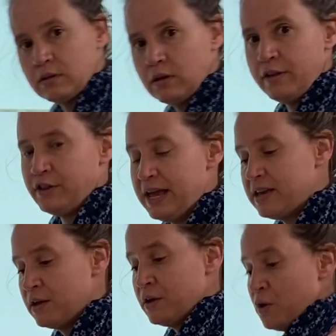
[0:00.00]
Other leg.
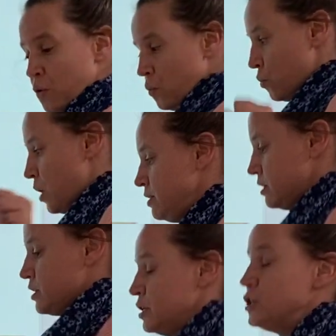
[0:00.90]
1,
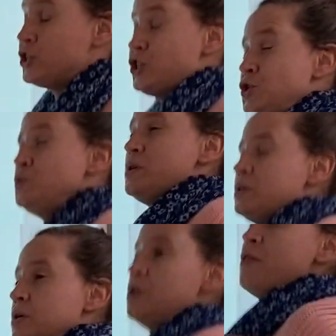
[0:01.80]
2,
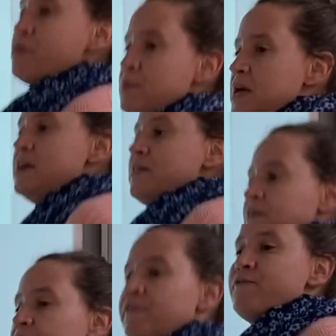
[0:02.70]
3,
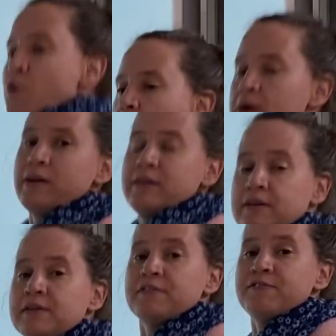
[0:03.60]
4,
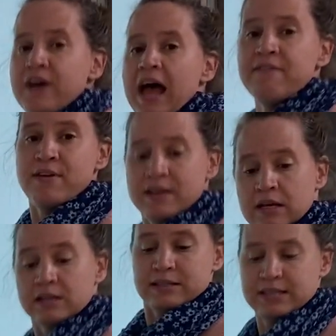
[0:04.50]
5,
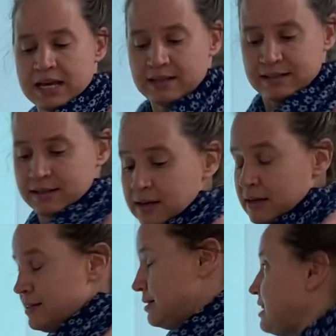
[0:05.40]
6,
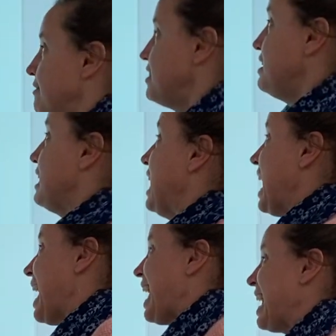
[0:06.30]
7,
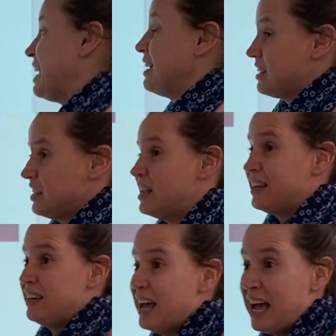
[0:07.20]
8,
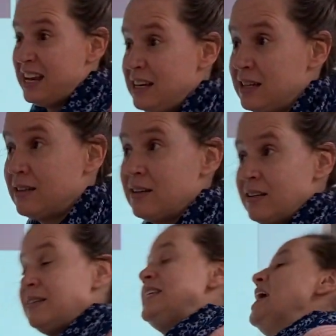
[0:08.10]
9,
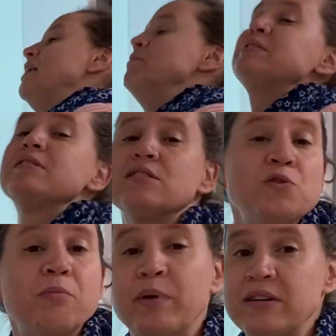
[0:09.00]
10. Mrs.
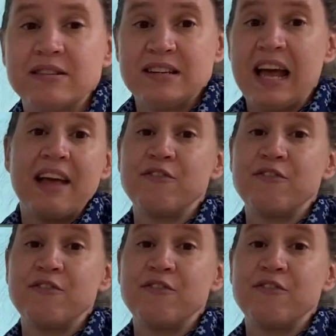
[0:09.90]
Nordberg does not have